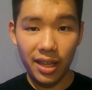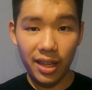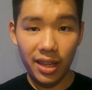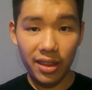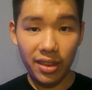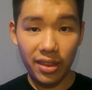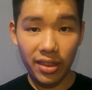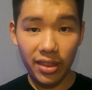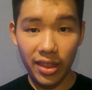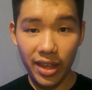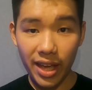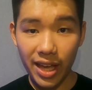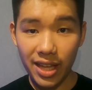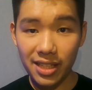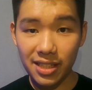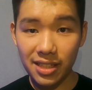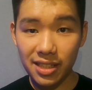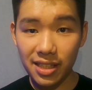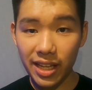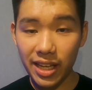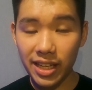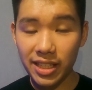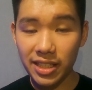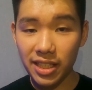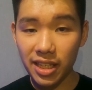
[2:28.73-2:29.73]
And
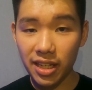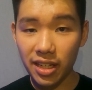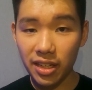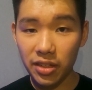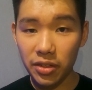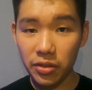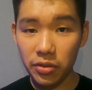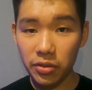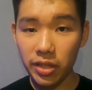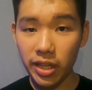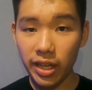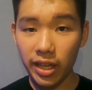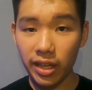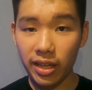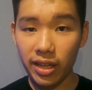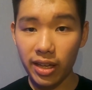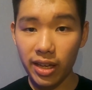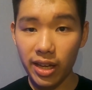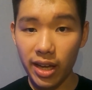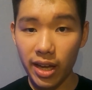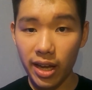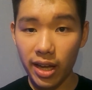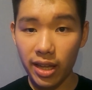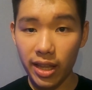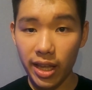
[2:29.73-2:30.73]
that's laser cooling,
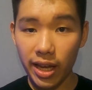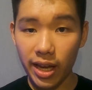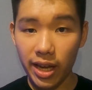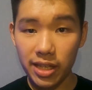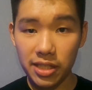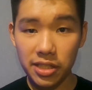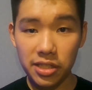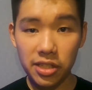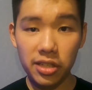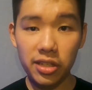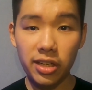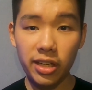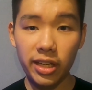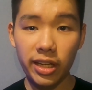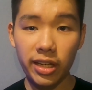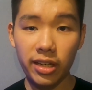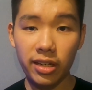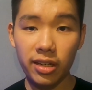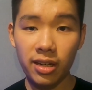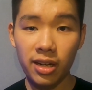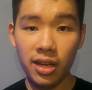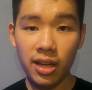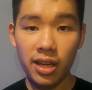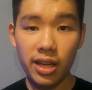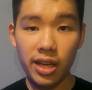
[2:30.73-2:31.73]
and like I said
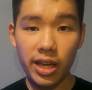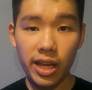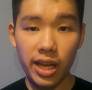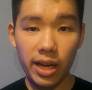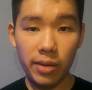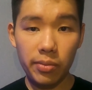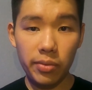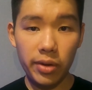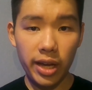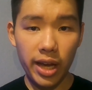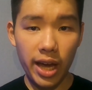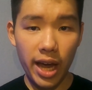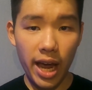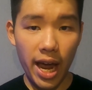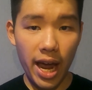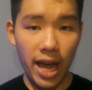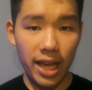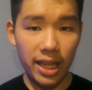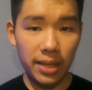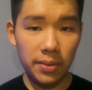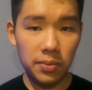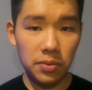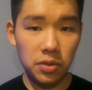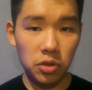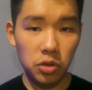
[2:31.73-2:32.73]
earlier, it can bring
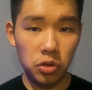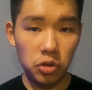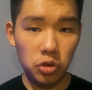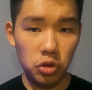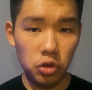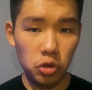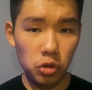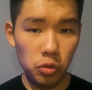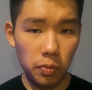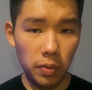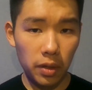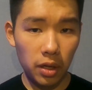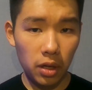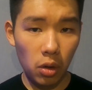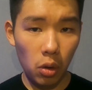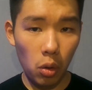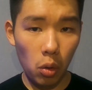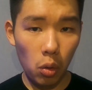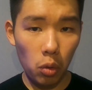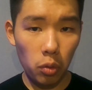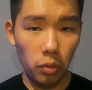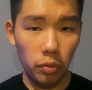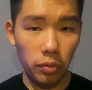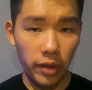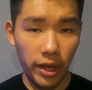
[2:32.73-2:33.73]
atoms to super
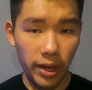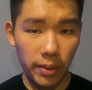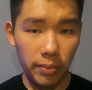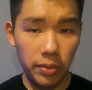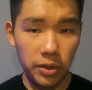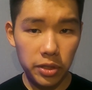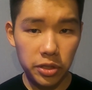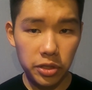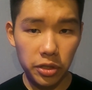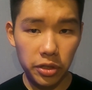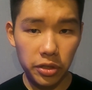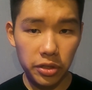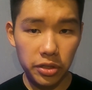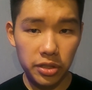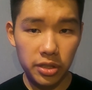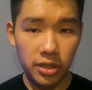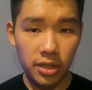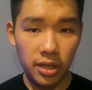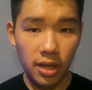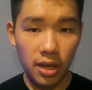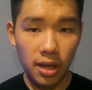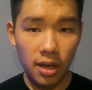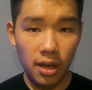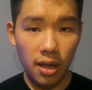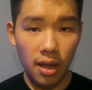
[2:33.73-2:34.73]
cold temperatures.